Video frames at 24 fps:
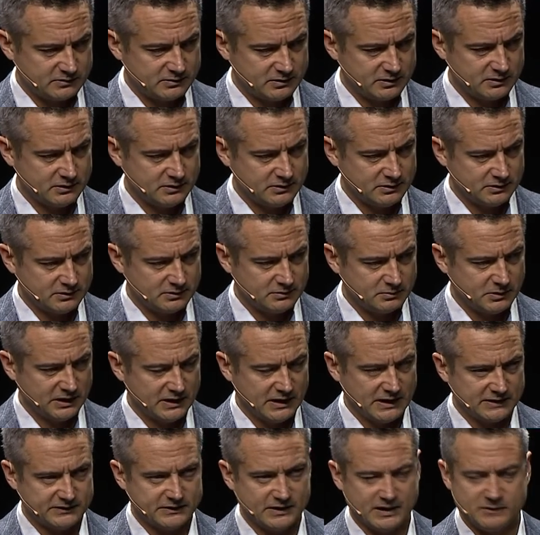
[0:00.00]
Yeah. Uh, my
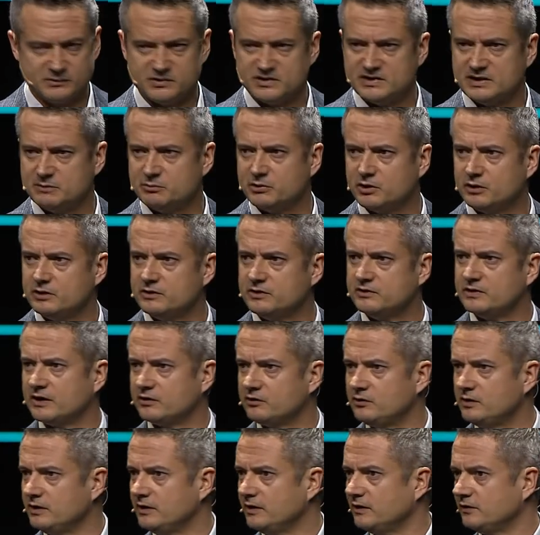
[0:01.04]
last name, Sibbald, is
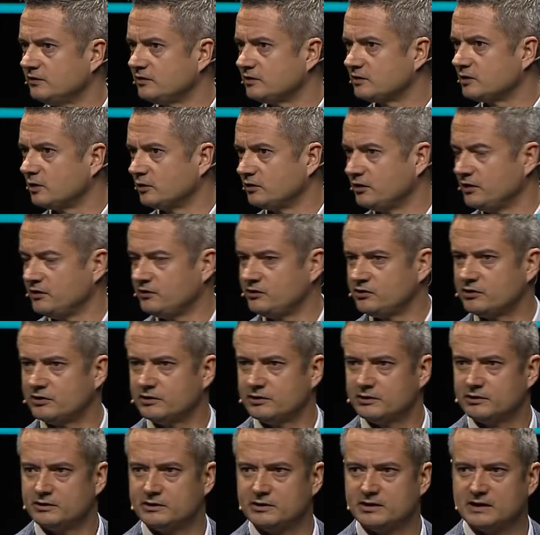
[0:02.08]
actually a Scottish
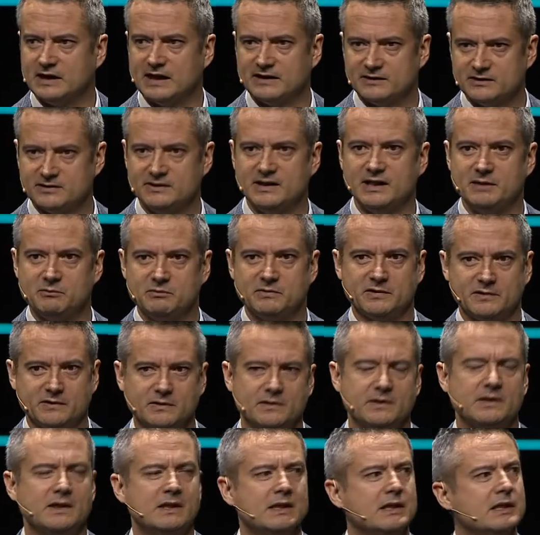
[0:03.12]
uh, clan's name.
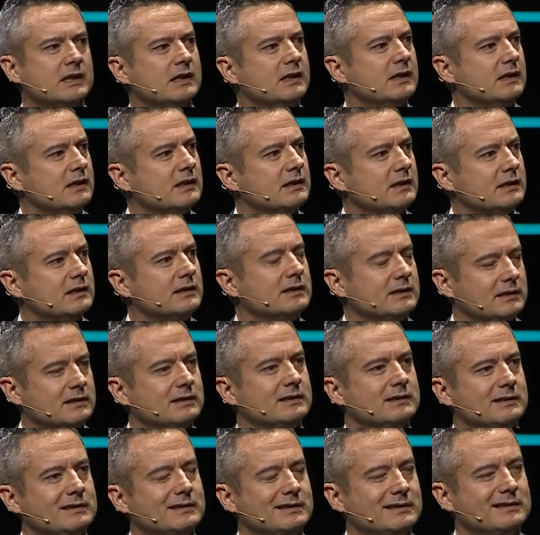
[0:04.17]

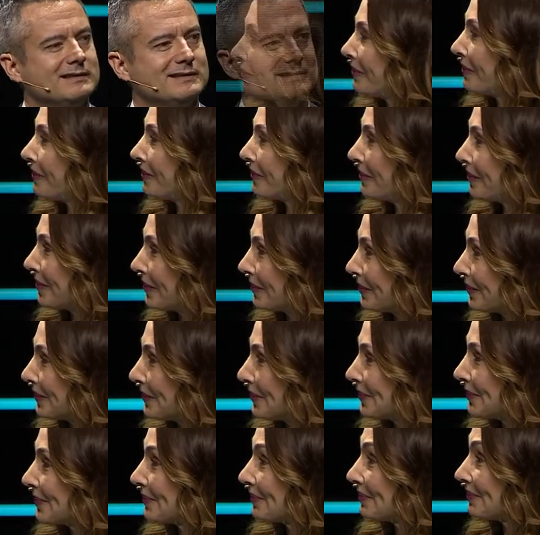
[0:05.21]
Mm-hmm.
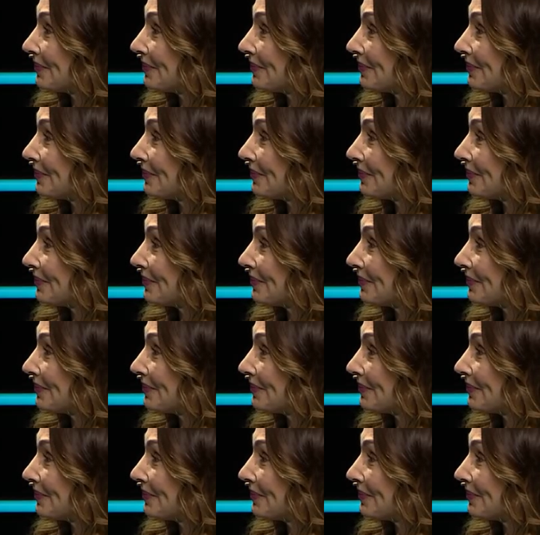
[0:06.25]
Mm-hmm.